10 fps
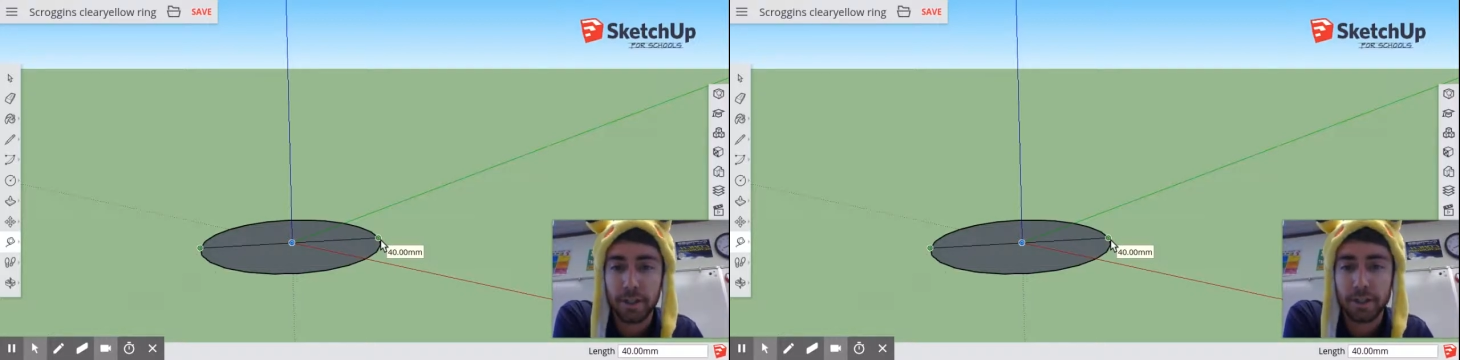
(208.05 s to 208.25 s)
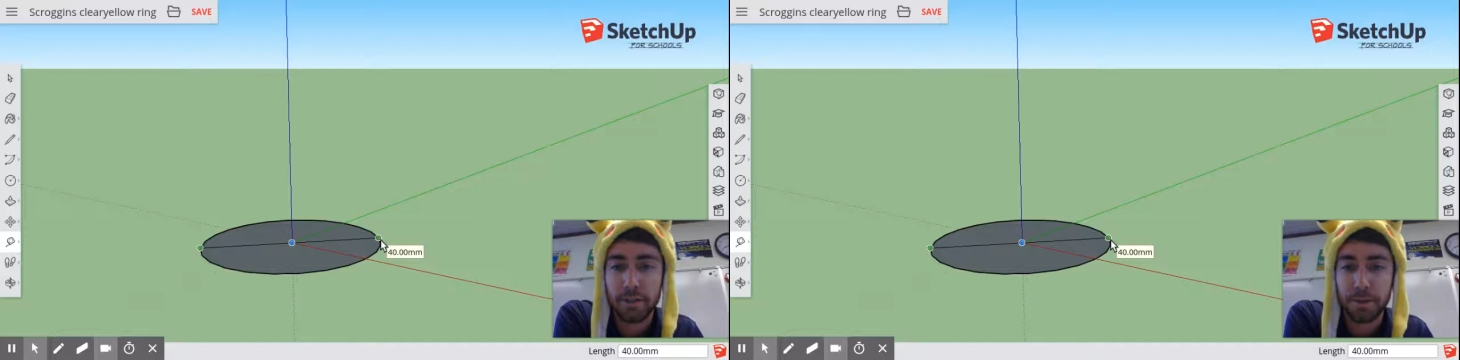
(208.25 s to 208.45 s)

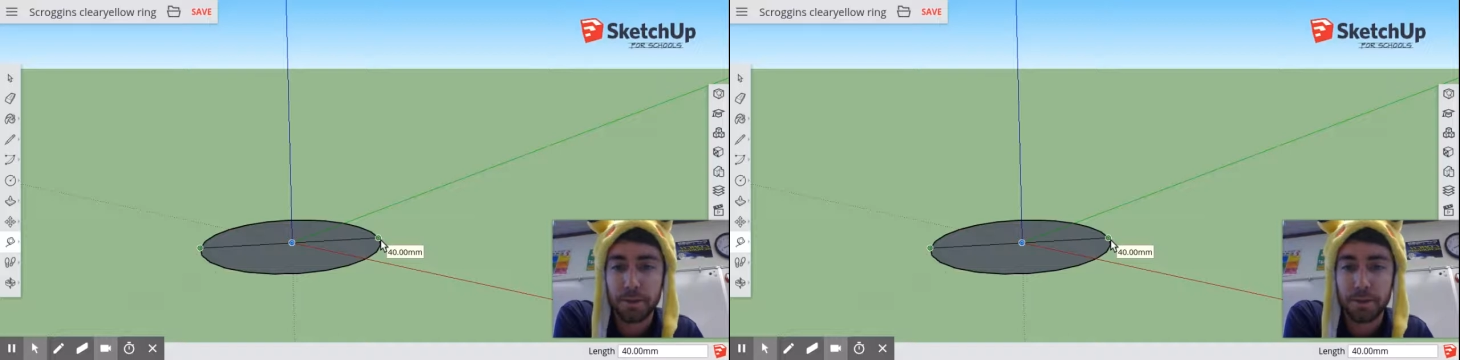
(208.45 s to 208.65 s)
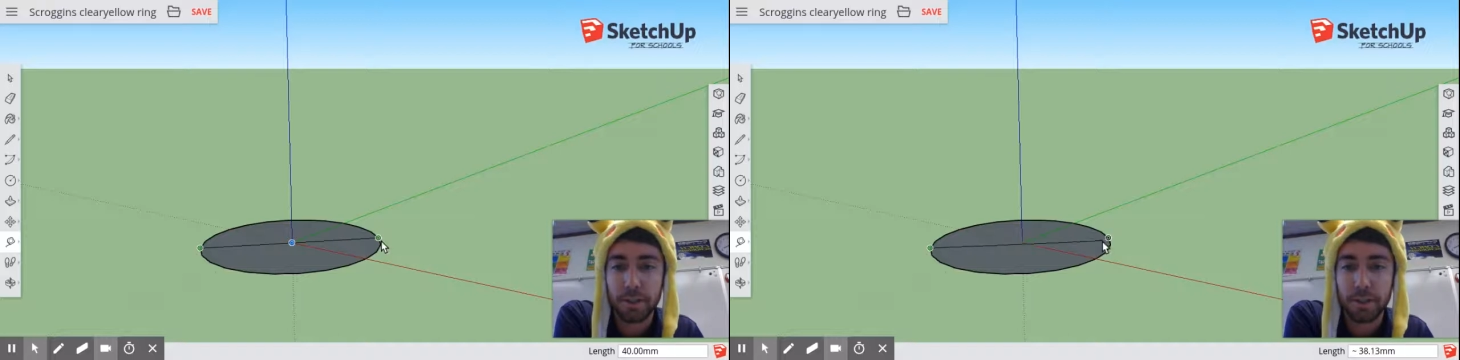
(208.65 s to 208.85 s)
I
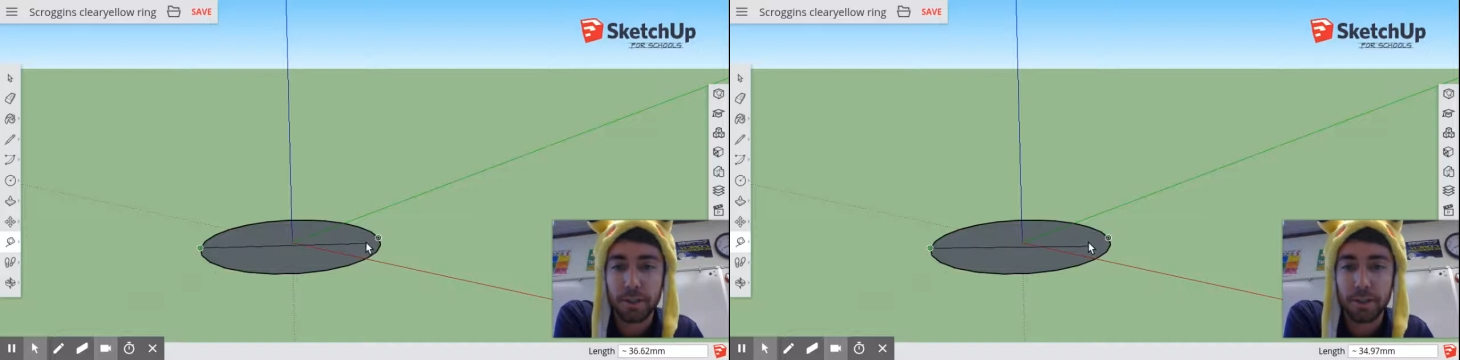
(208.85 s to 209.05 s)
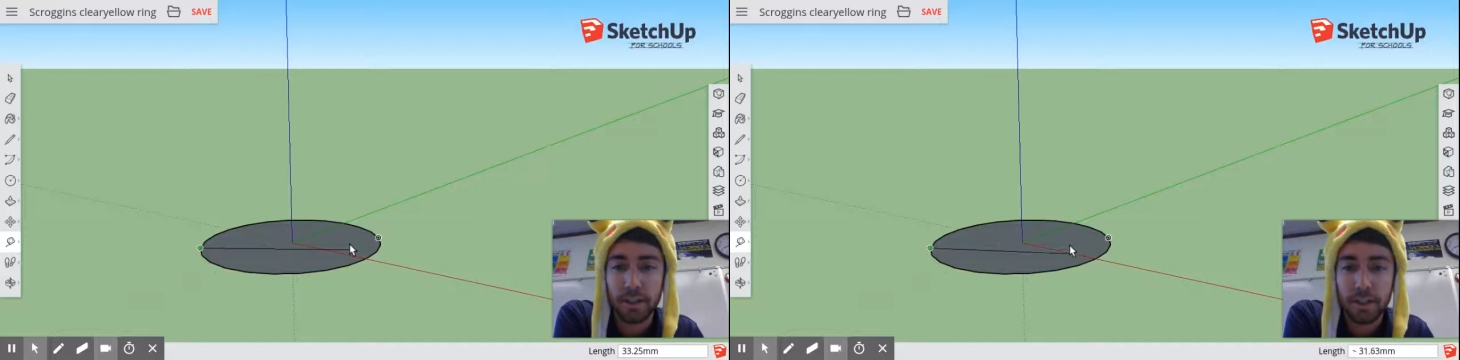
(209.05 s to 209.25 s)
told it
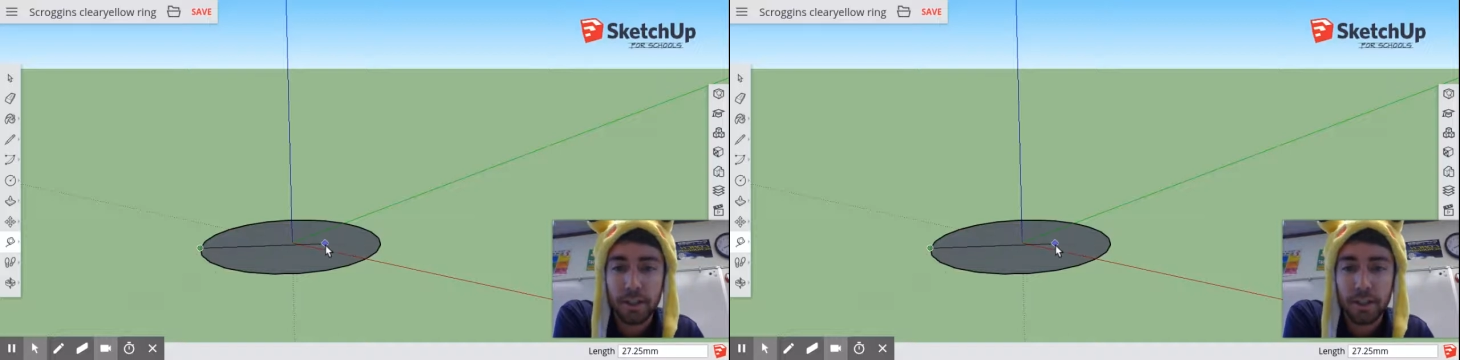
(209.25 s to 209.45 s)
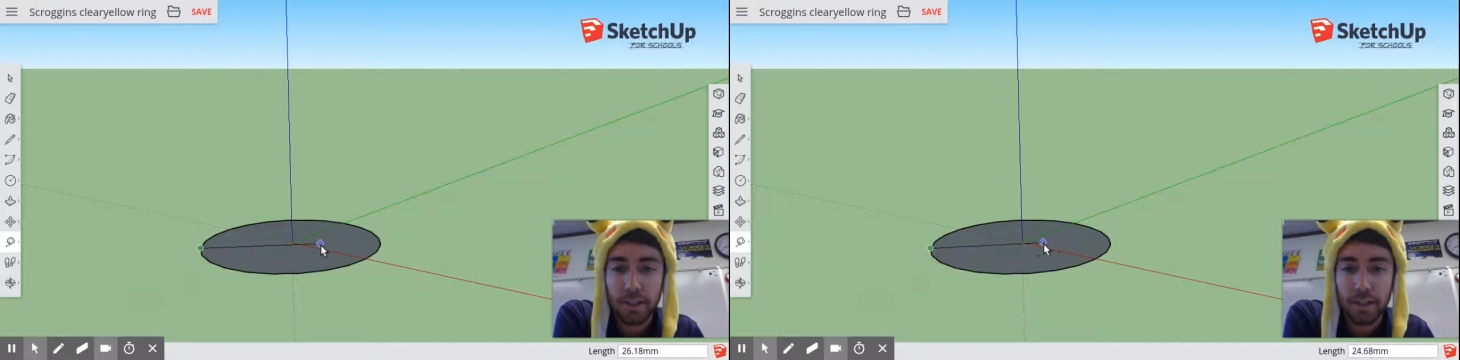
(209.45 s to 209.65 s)

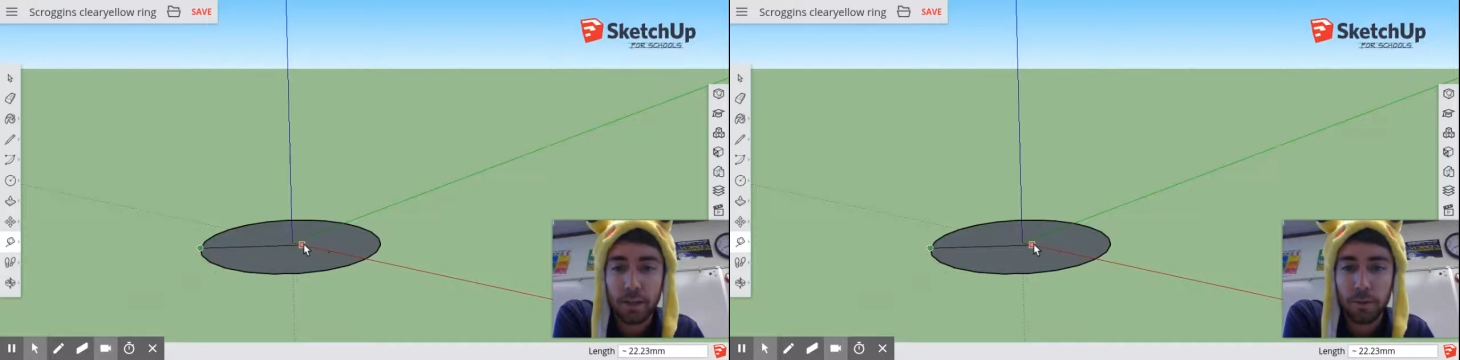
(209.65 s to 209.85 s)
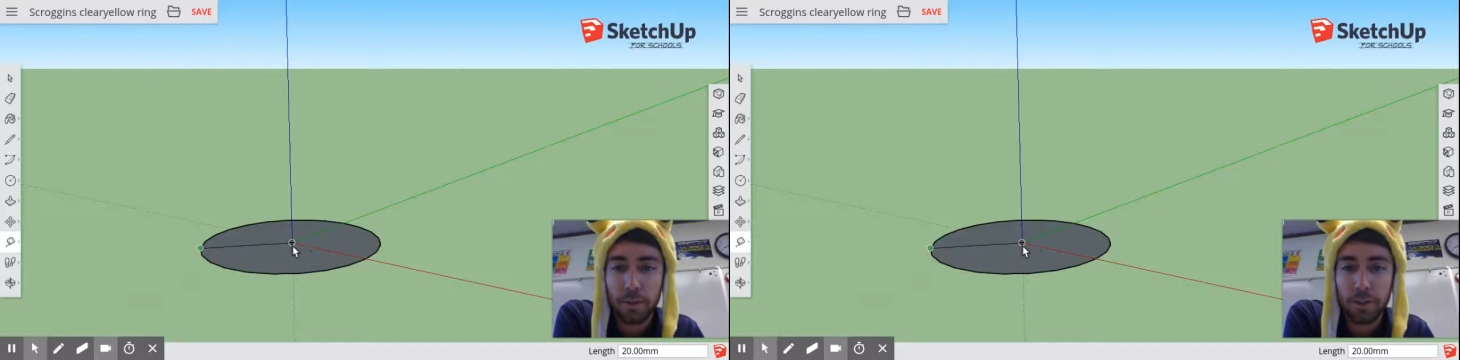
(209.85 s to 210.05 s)
I
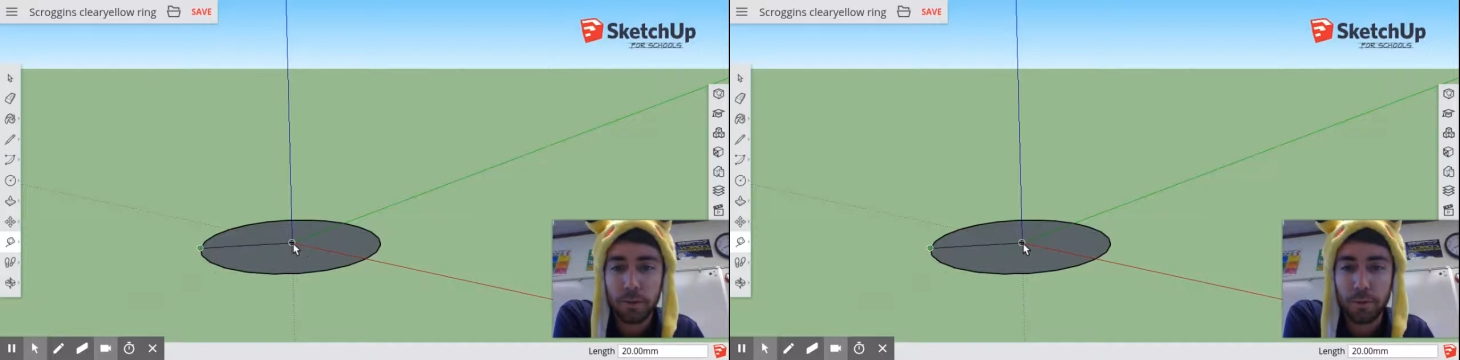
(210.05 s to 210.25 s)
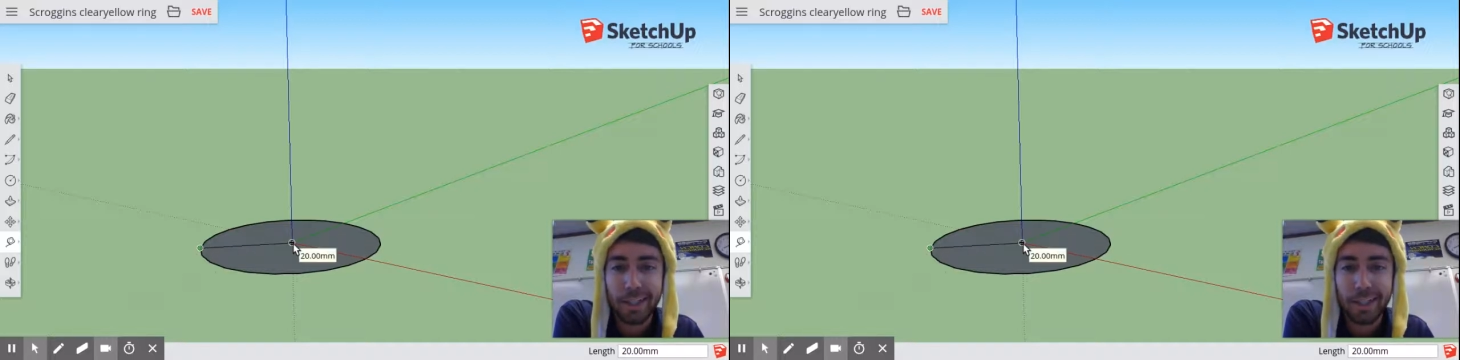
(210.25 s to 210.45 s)
wanted the
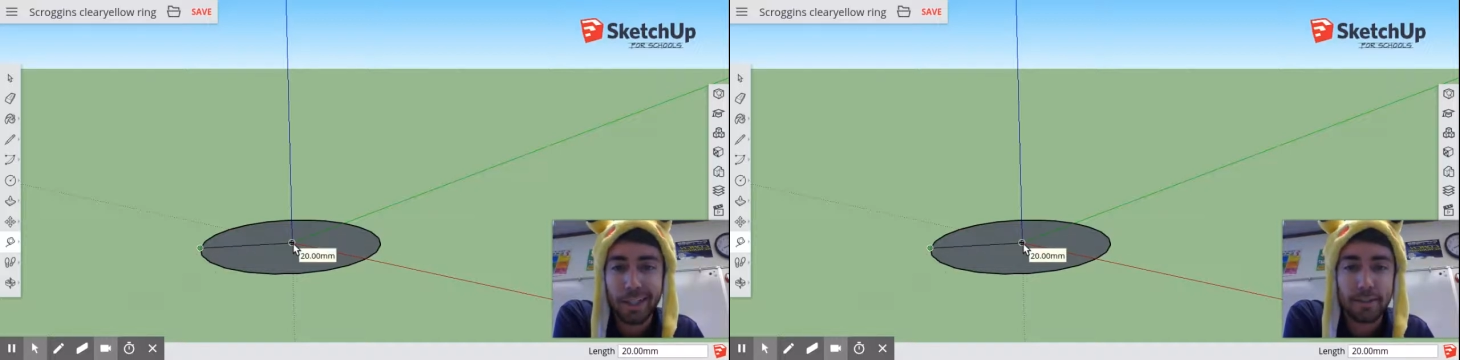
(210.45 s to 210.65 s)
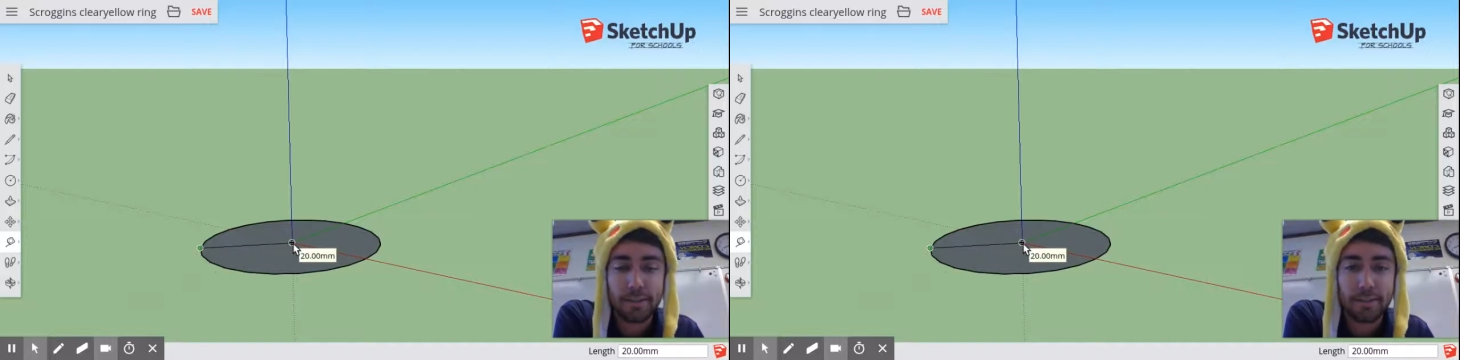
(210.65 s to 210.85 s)

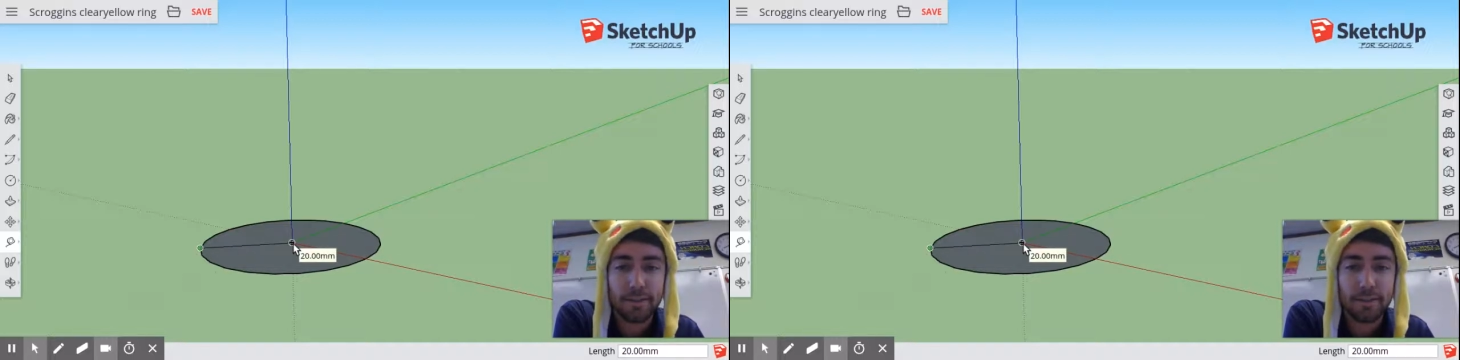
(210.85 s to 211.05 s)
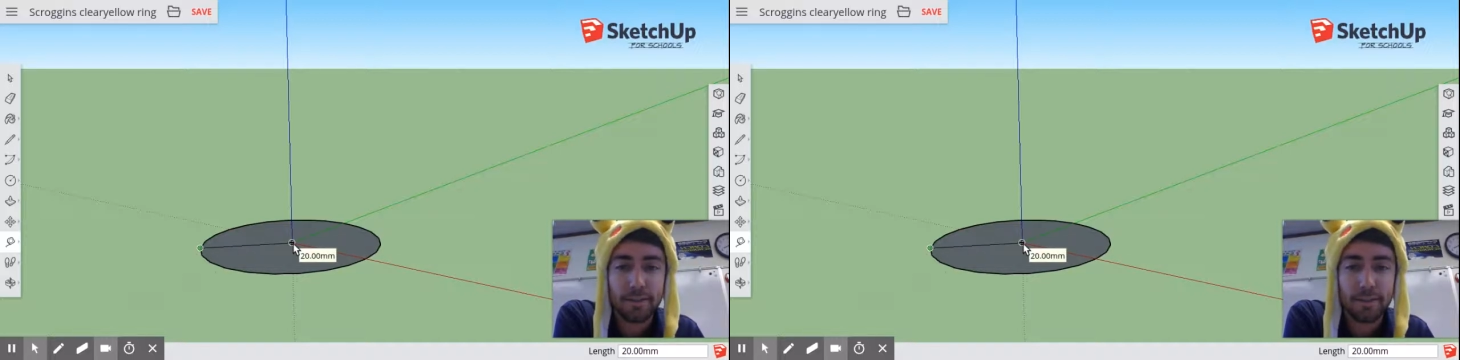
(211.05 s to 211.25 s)
radius